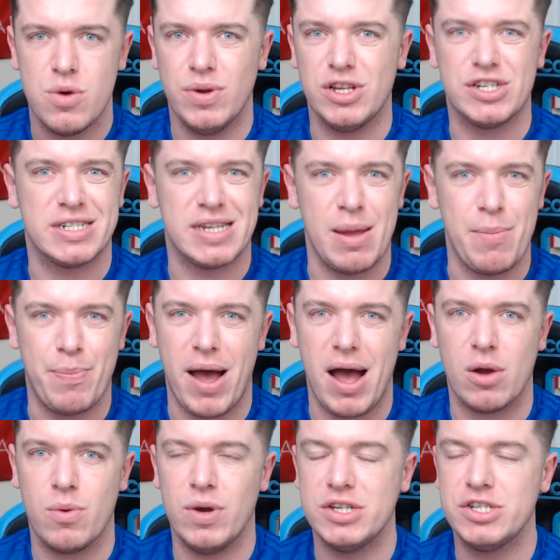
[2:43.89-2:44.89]
sit
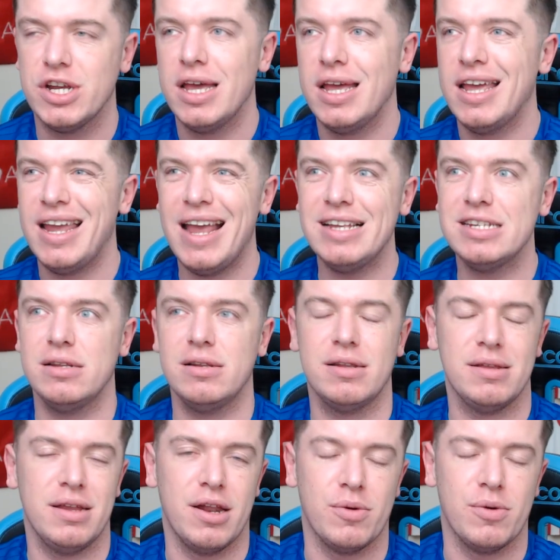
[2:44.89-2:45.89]
back, which isn't,
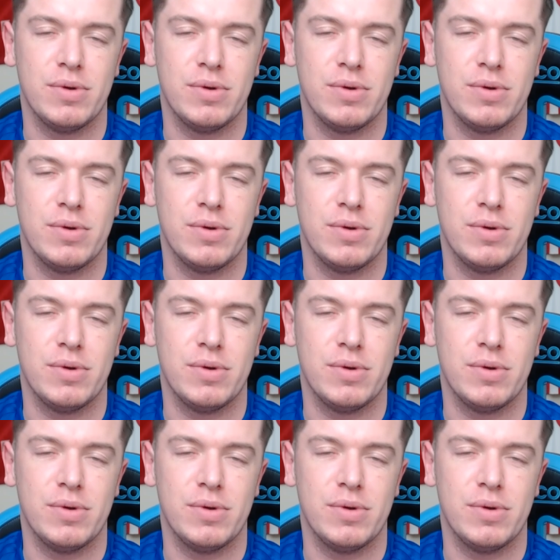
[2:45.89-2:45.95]
you know,